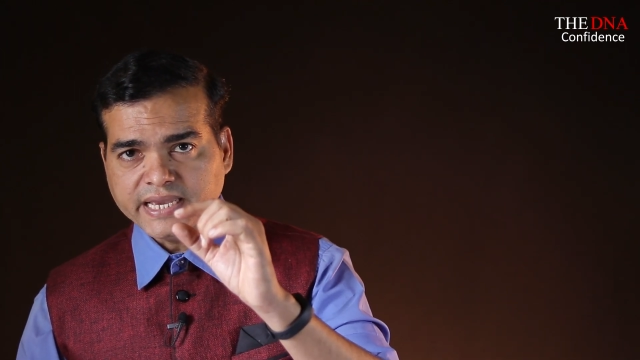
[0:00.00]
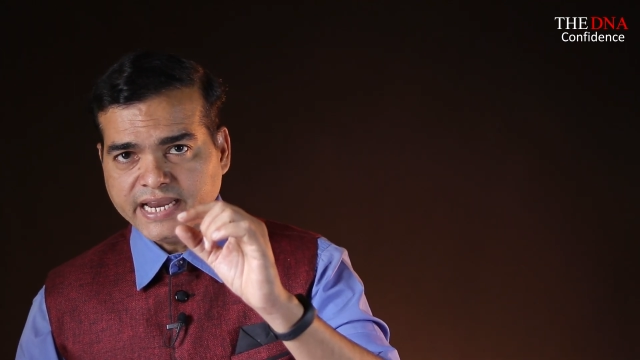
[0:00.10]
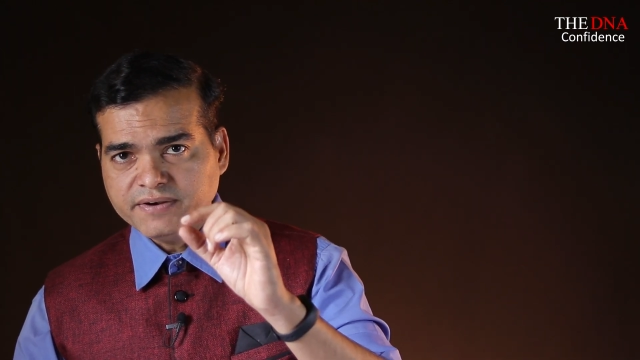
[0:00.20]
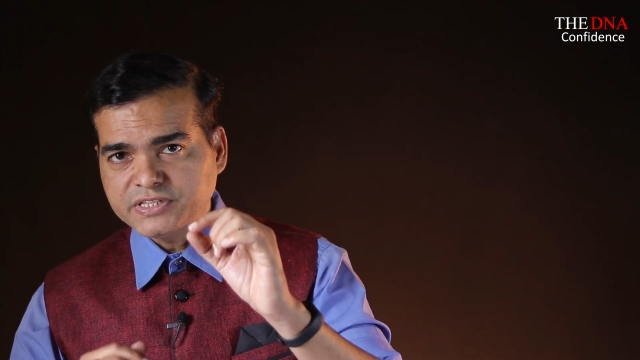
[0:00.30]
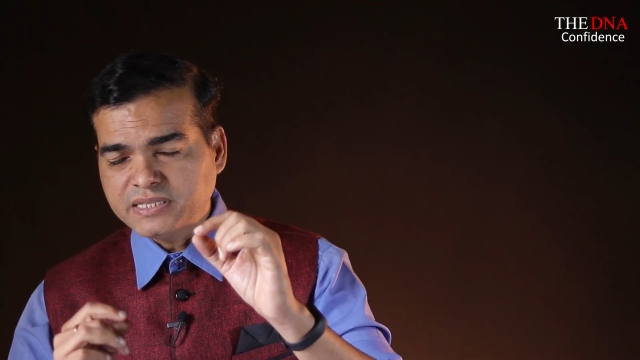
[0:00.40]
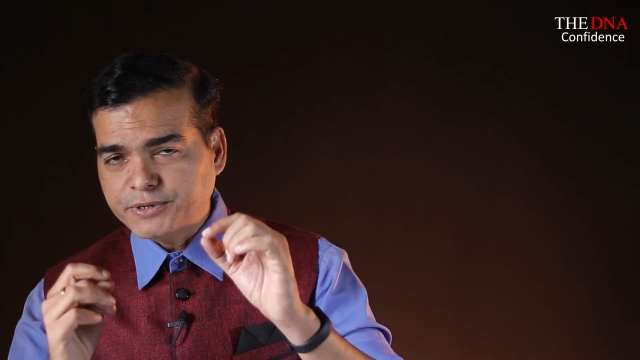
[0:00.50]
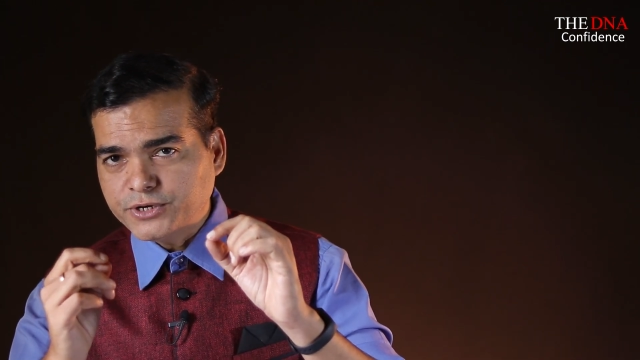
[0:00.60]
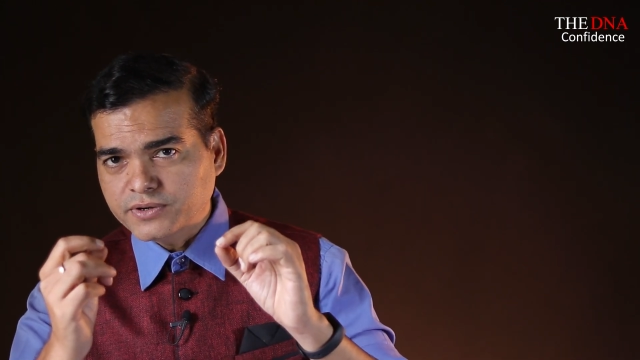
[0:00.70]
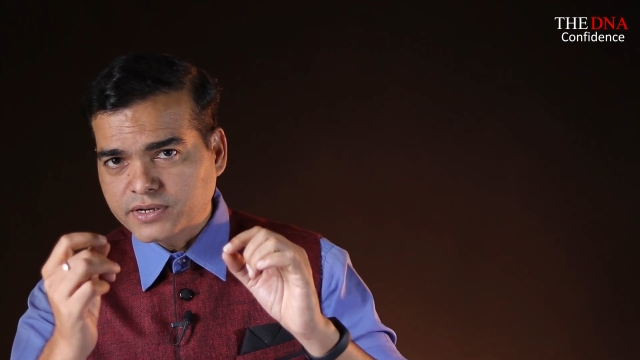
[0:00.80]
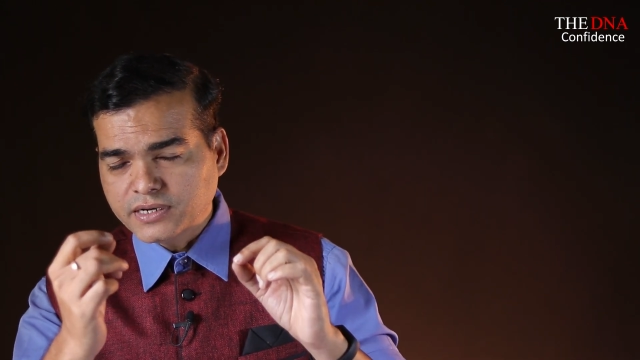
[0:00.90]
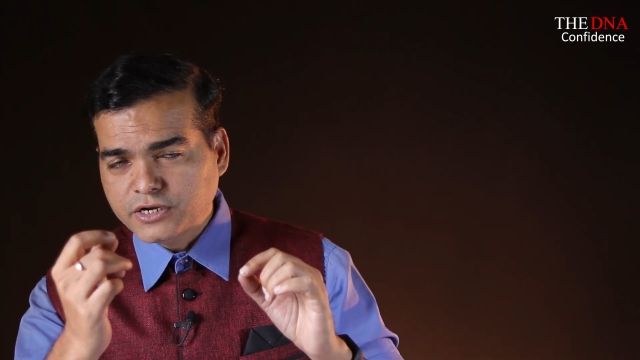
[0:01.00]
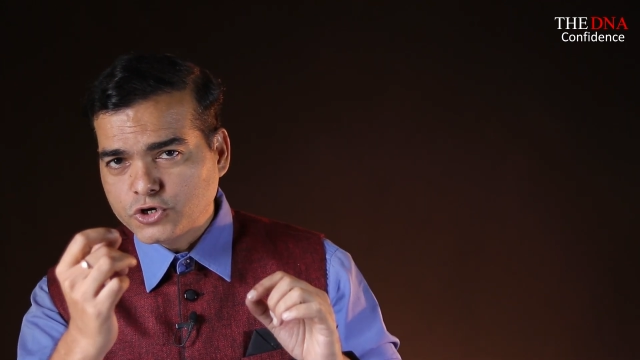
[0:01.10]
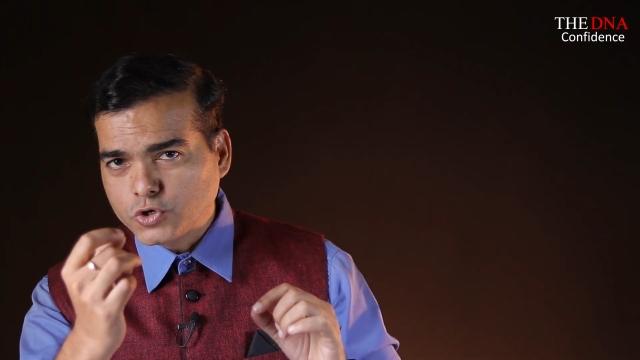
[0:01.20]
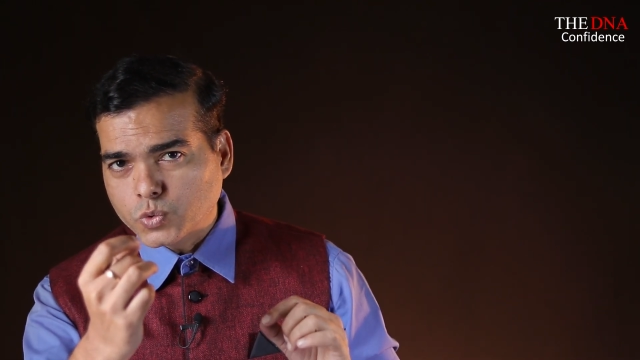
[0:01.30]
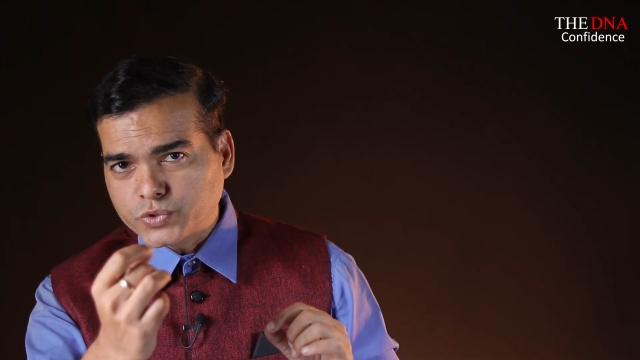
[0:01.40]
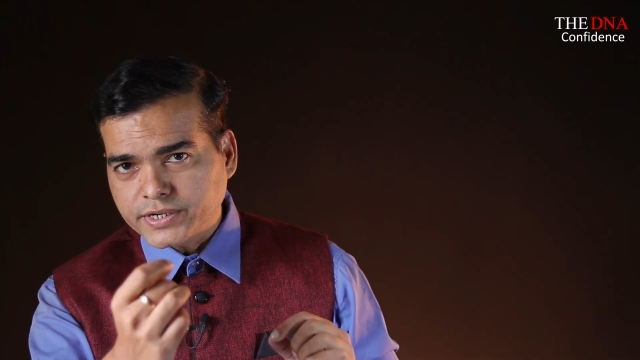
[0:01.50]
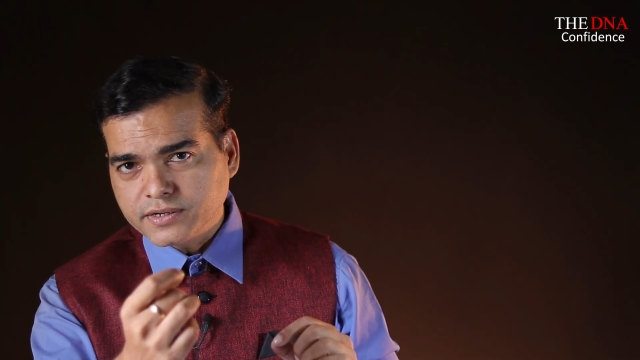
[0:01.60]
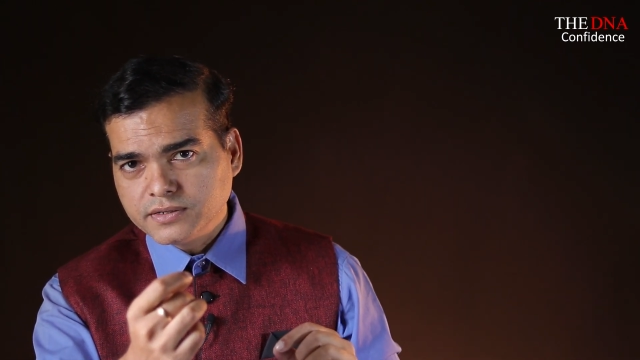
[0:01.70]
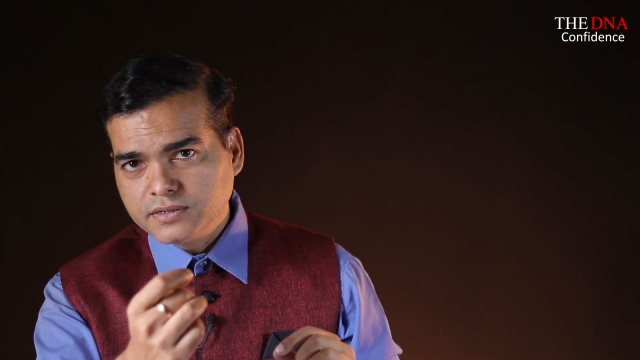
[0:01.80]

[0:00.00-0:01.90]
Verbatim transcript: we end with a particular note.